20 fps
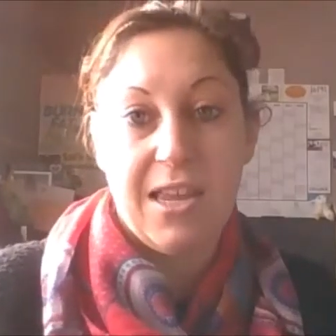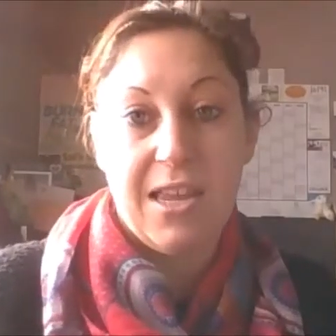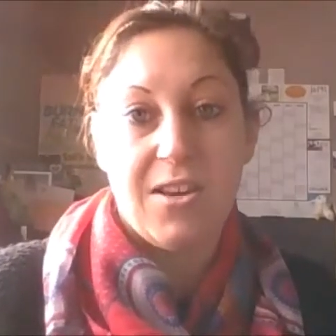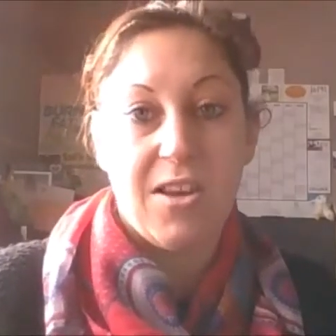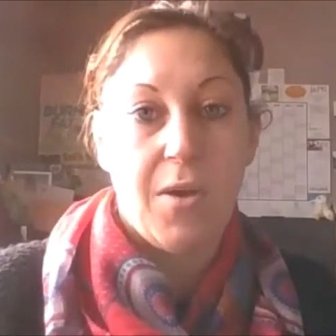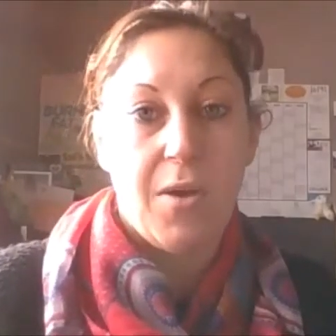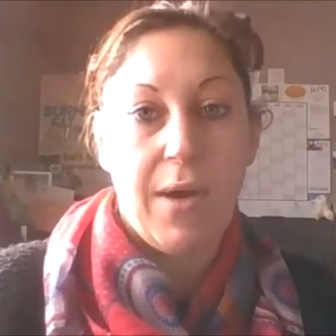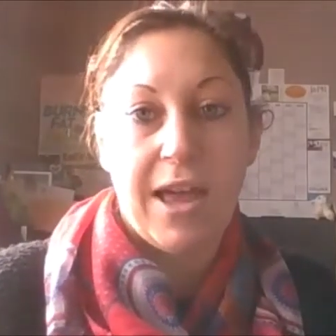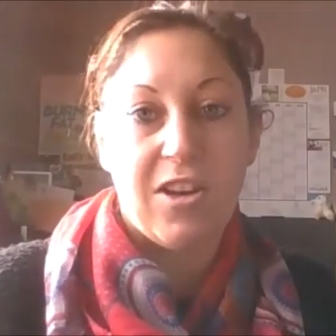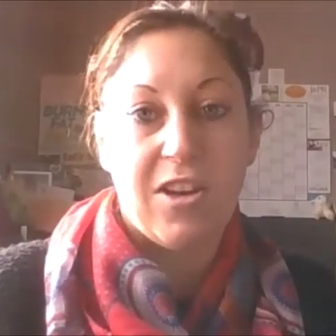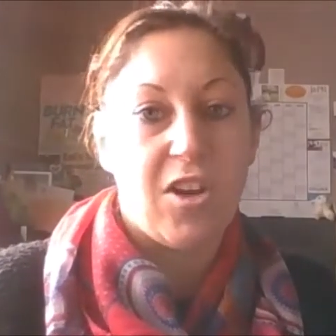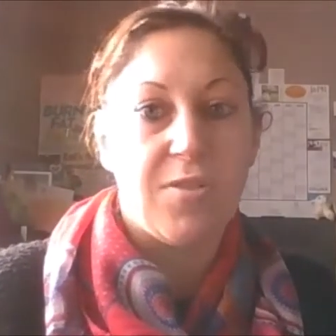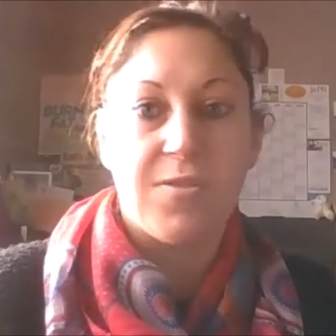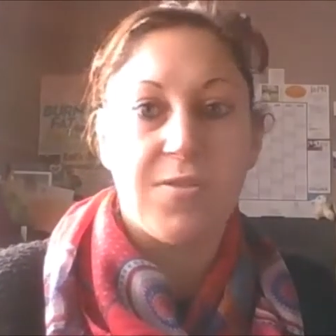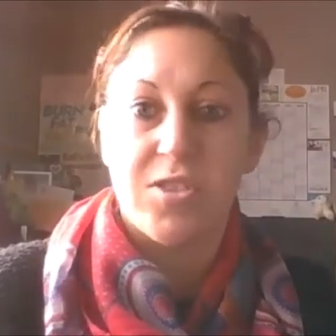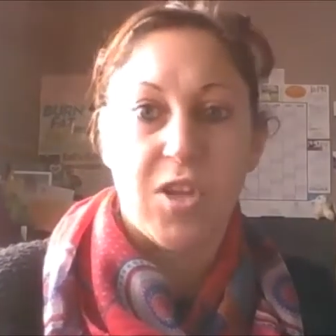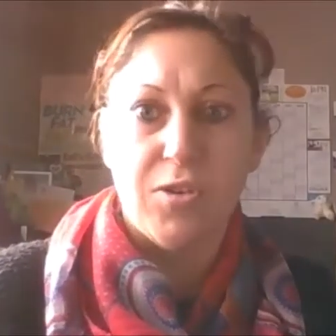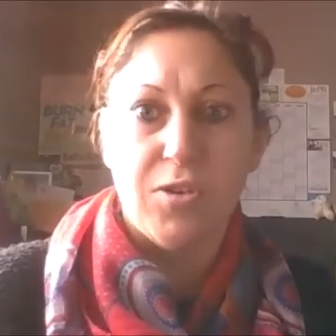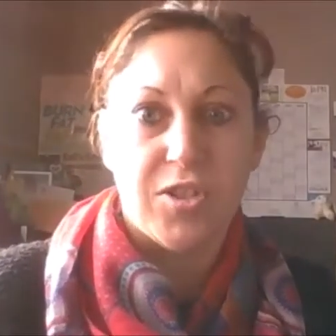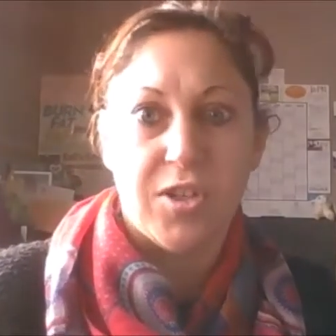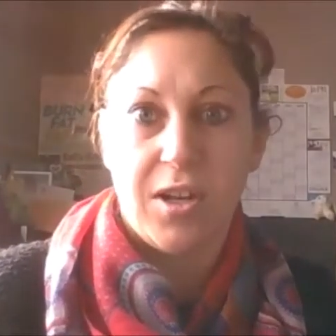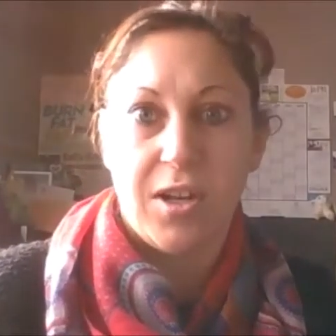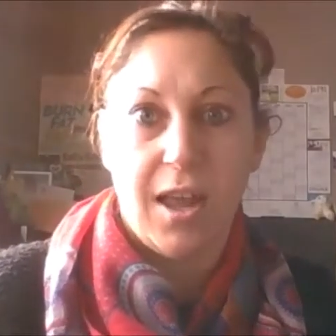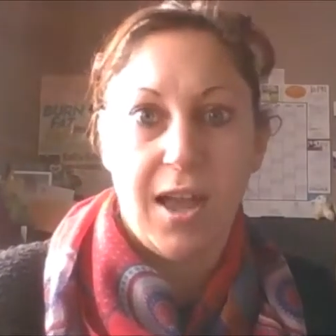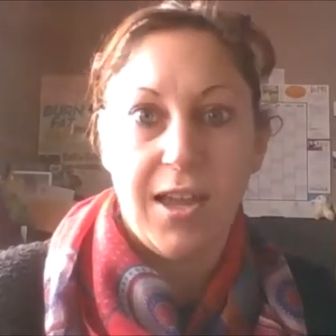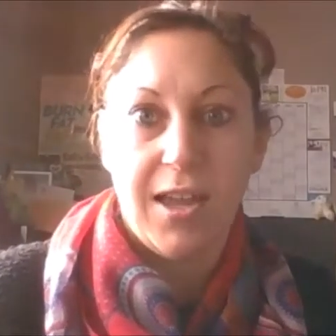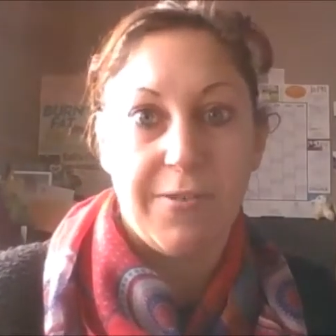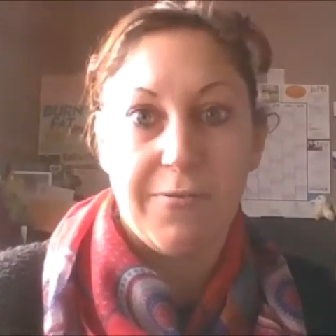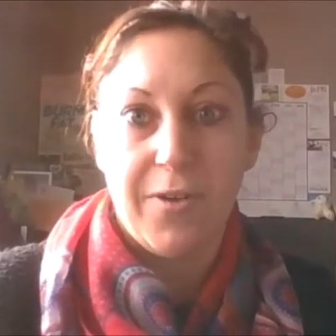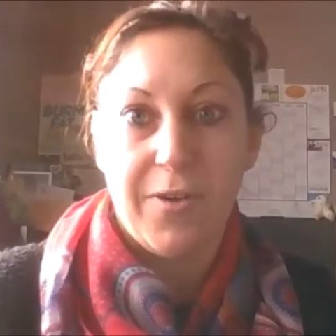You know, I had no social
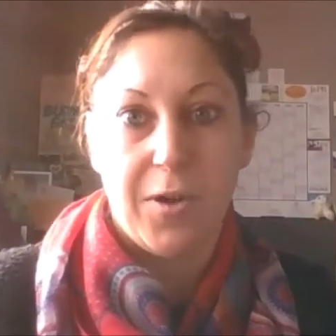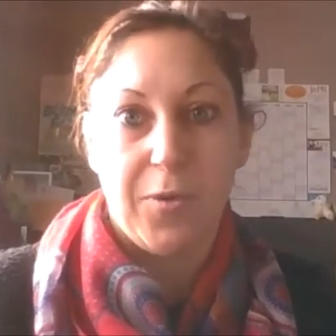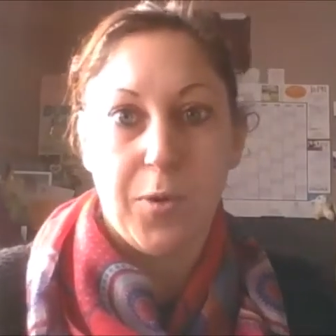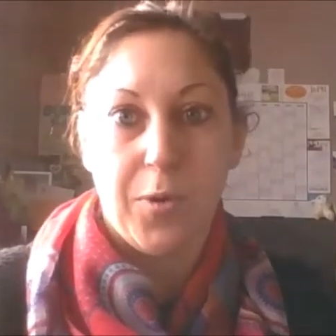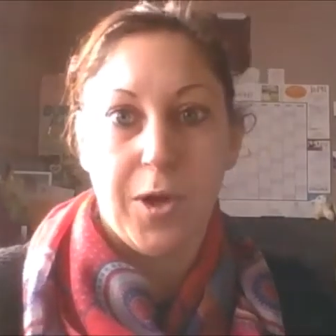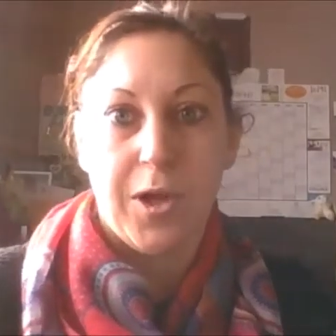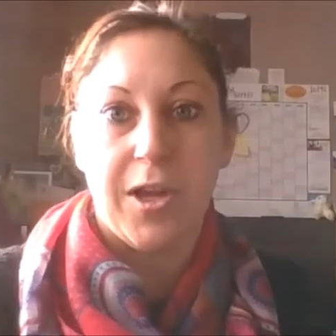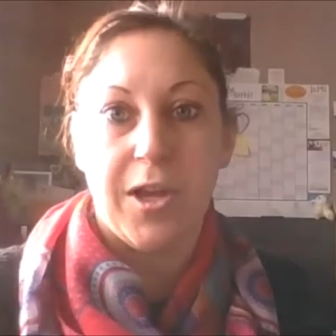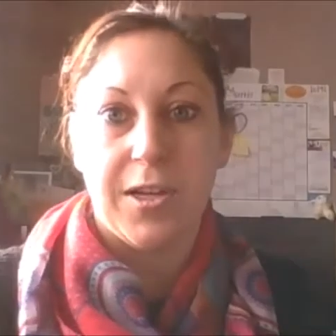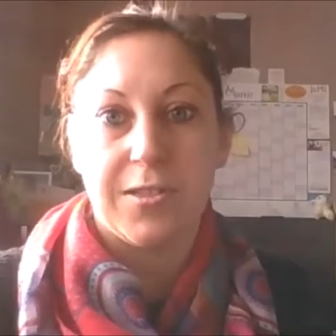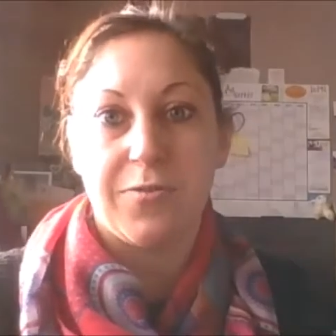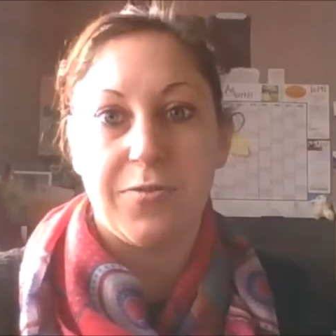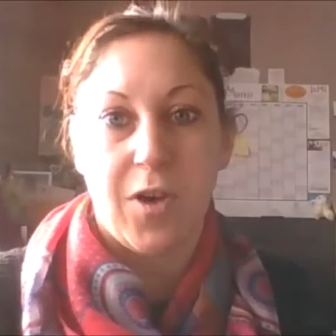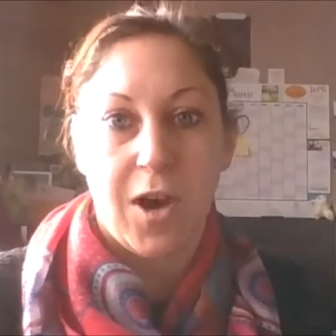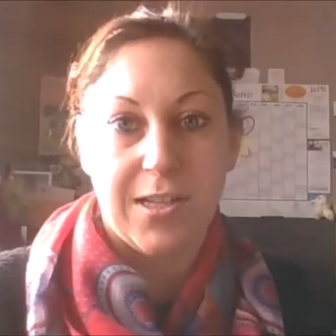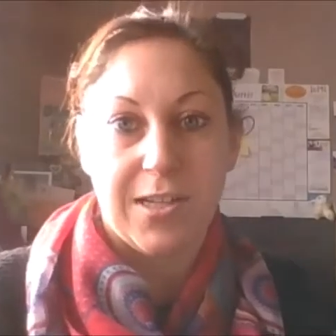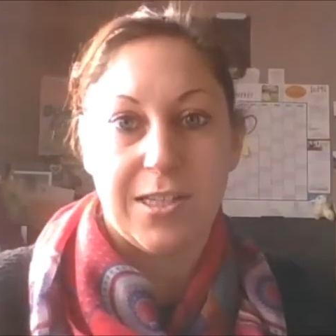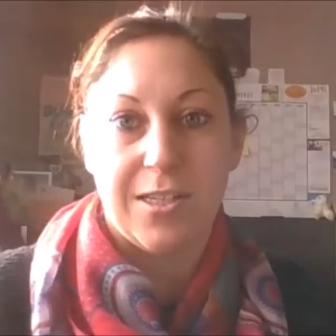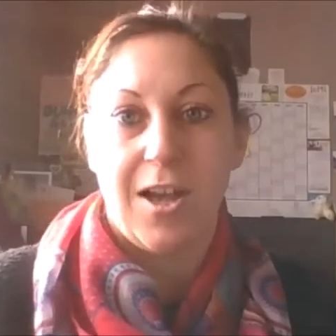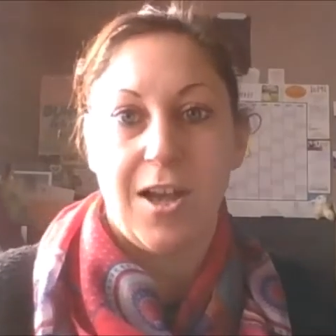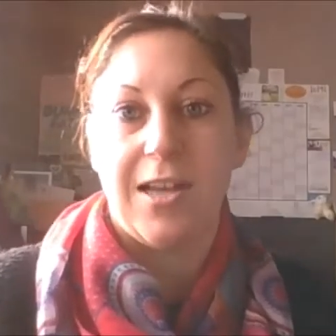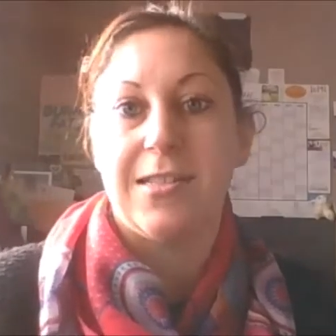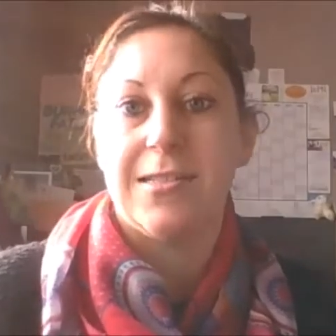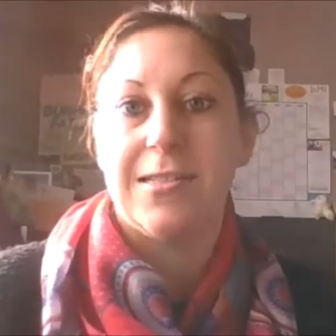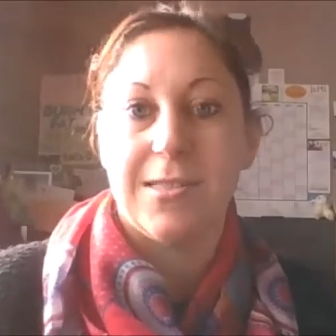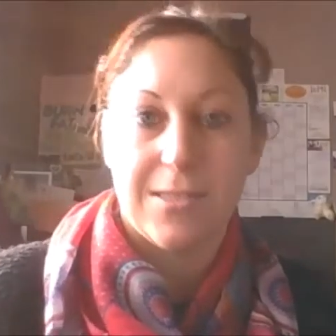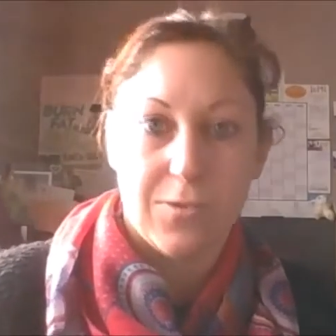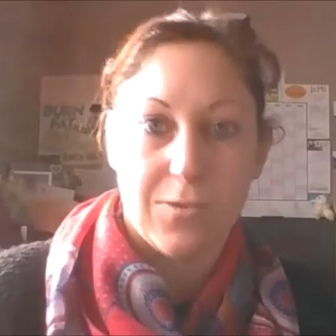life. I worked Friday nights,